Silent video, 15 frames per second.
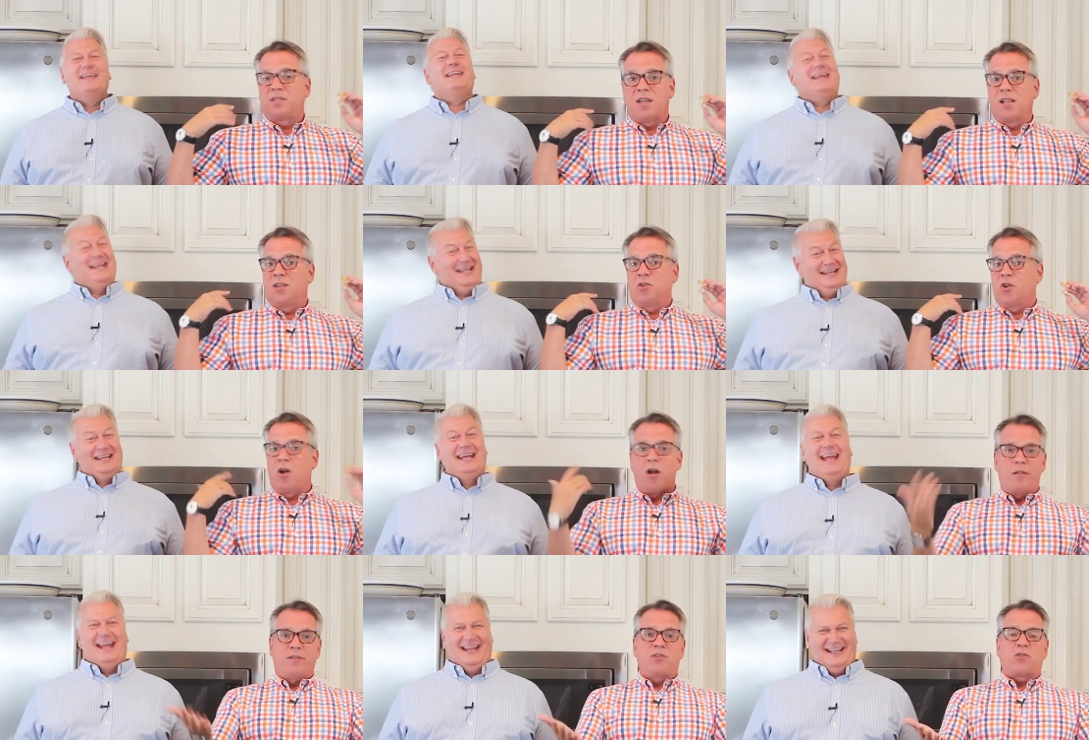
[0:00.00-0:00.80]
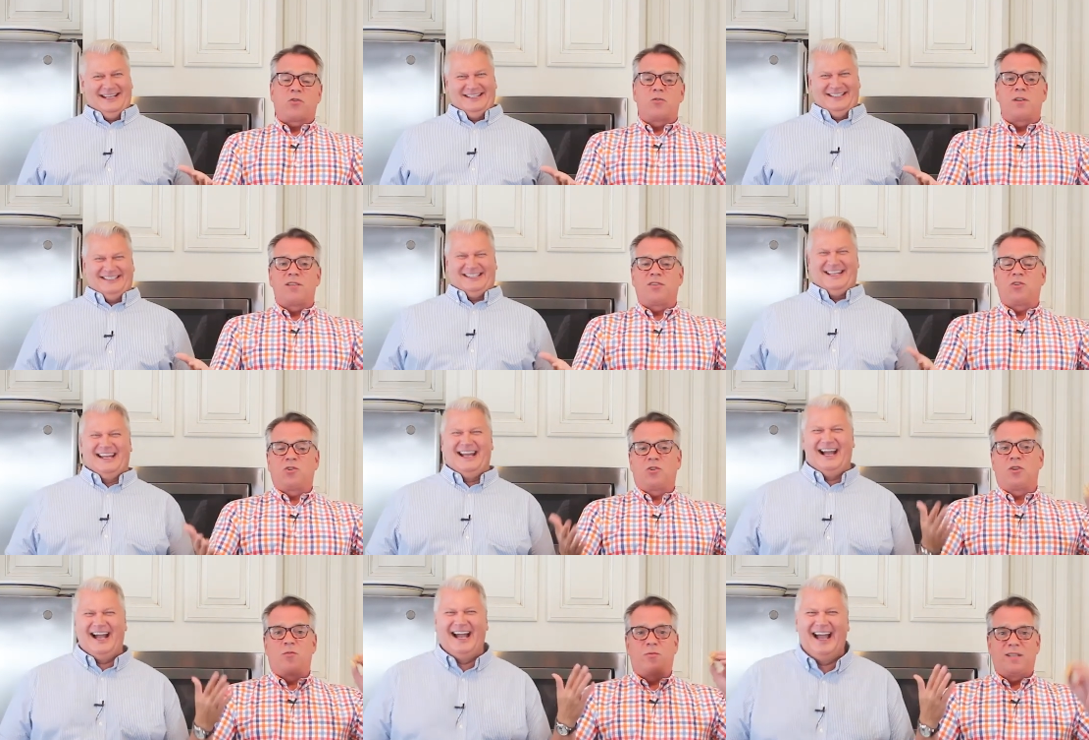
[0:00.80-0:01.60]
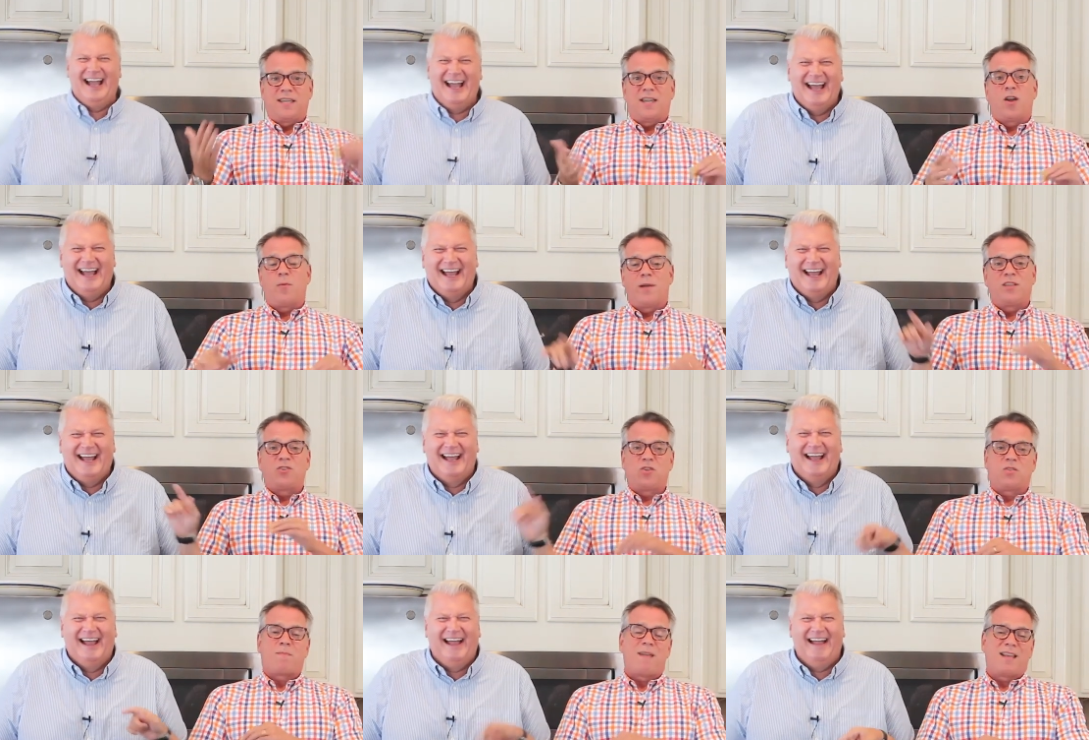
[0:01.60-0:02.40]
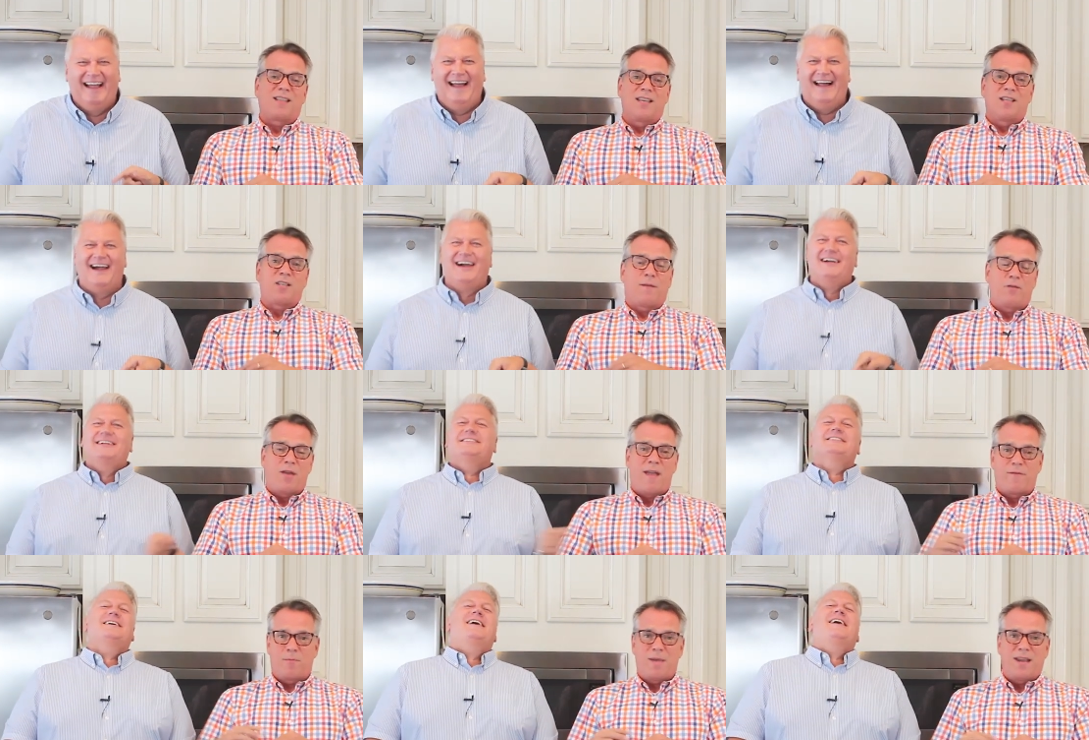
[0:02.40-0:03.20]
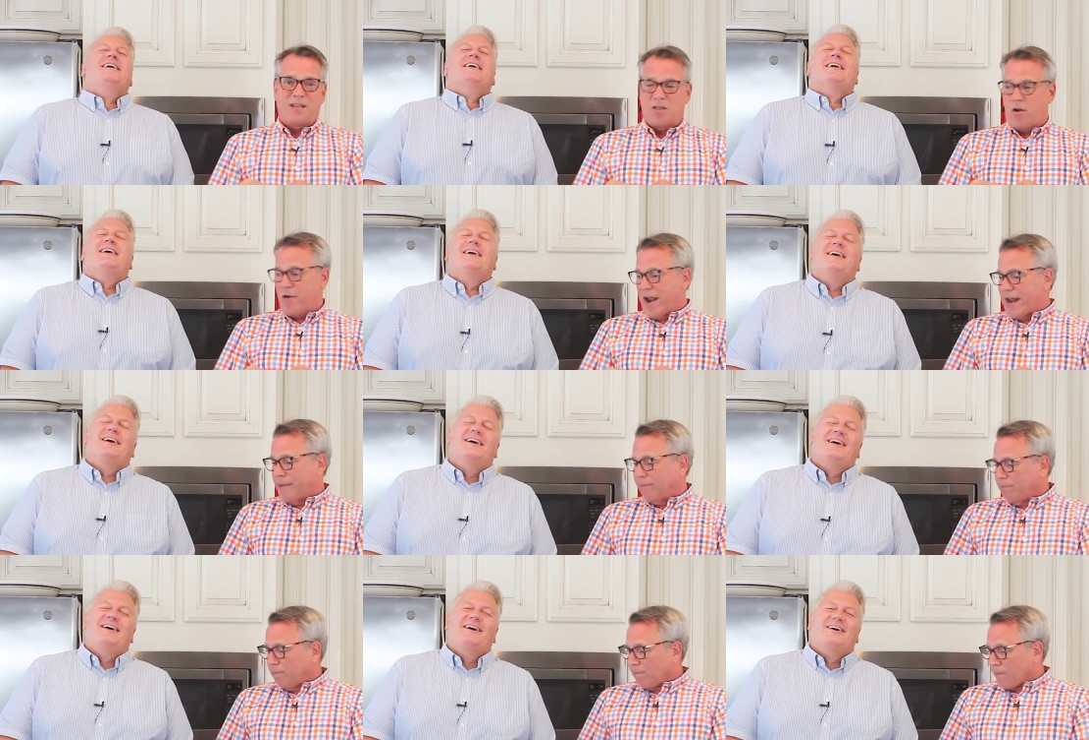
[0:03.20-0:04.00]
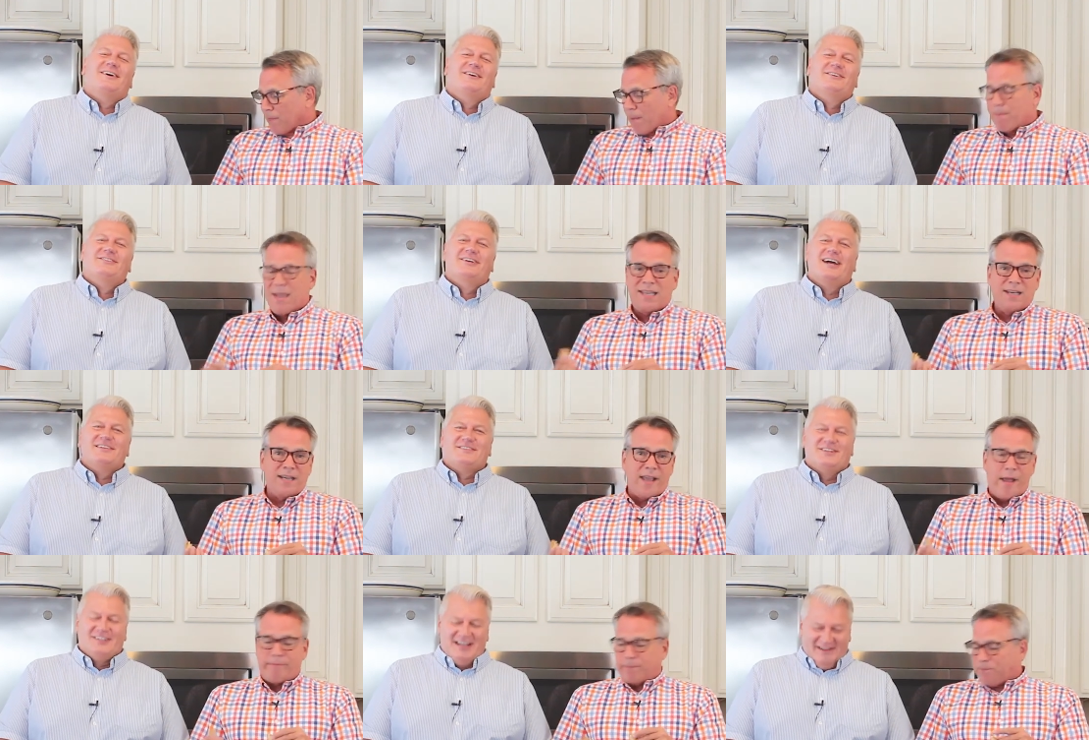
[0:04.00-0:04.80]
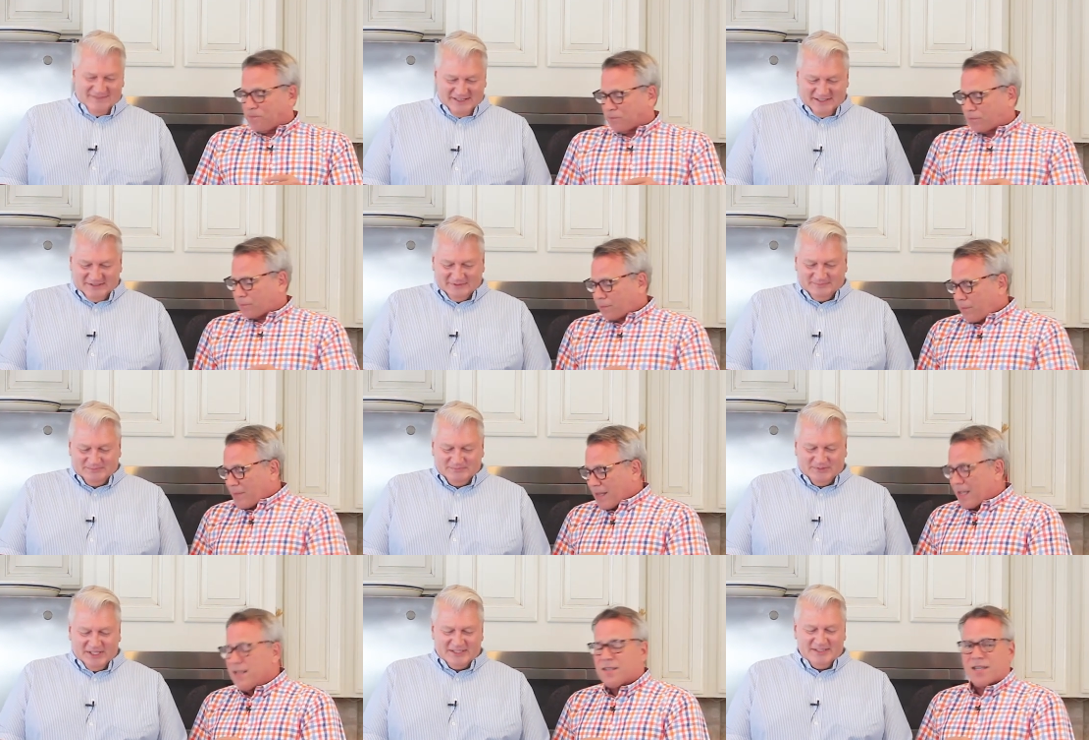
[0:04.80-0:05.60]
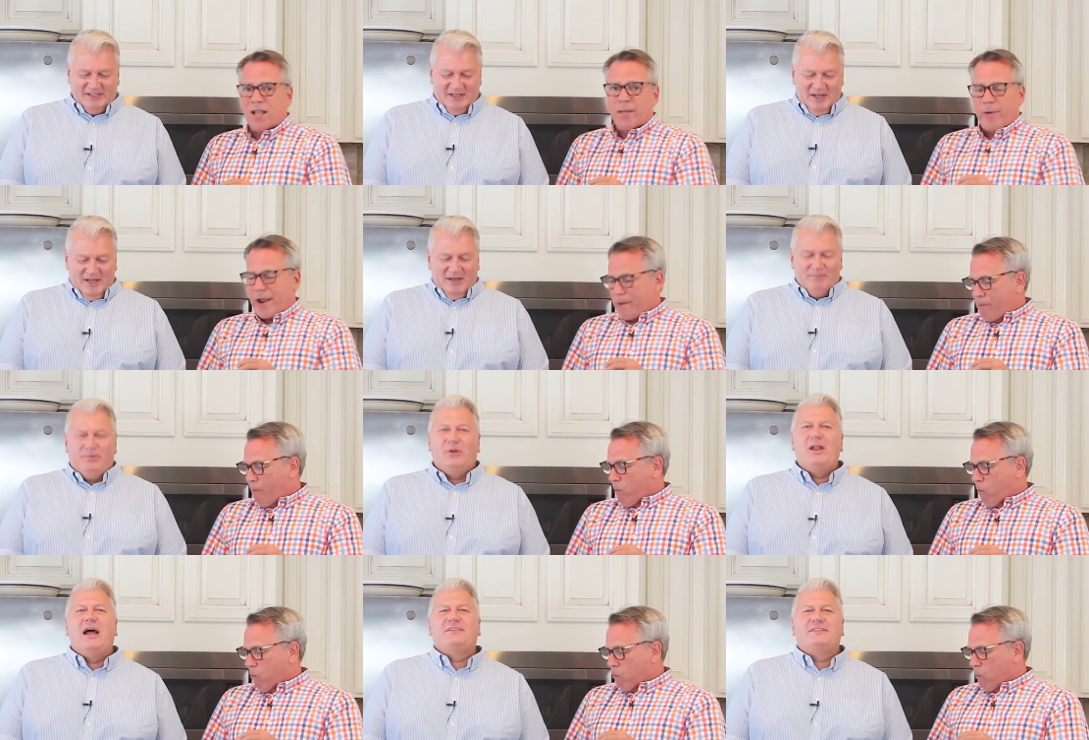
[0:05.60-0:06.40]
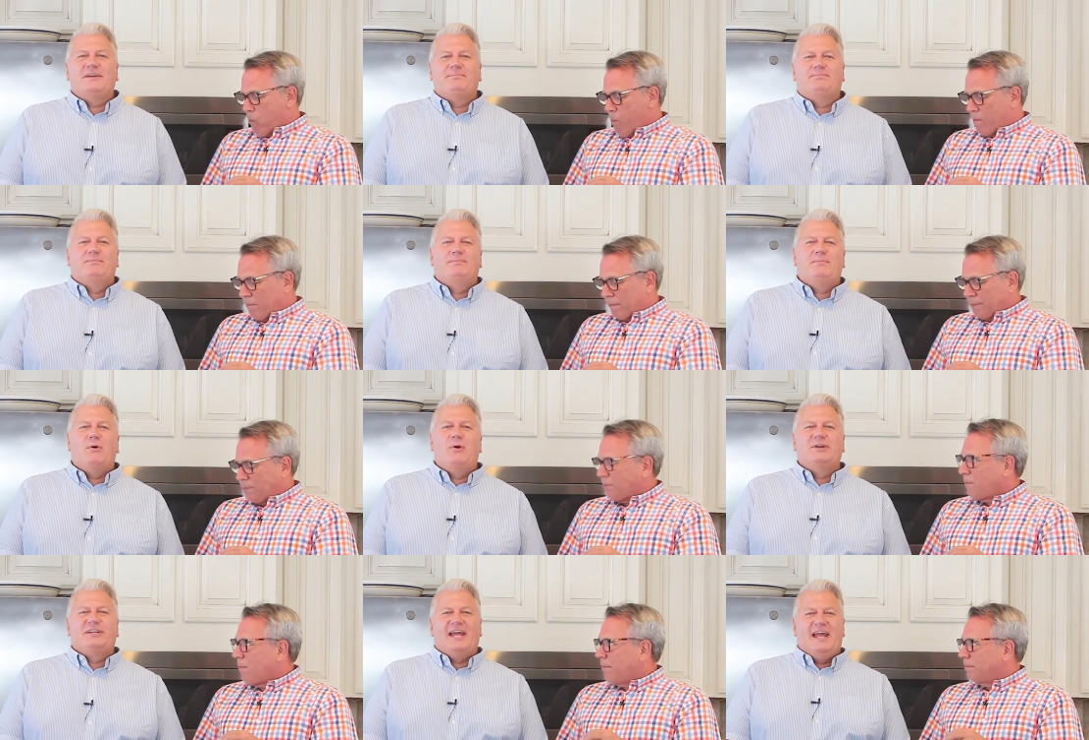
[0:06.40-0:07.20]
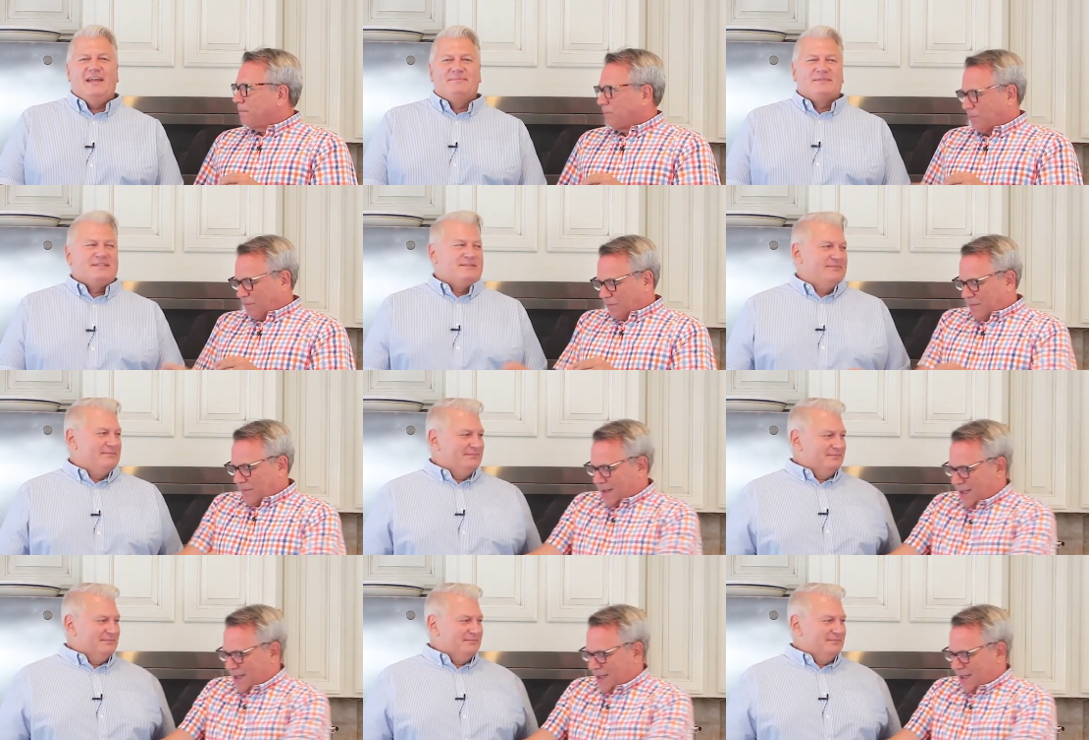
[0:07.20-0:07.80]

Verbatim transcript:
Speaker 1: you telling you all these stories that you don't really care about. Just make this if you haven't made it already. Oh, make you guys it again. love it. And Get, celebrate. Pull out the board games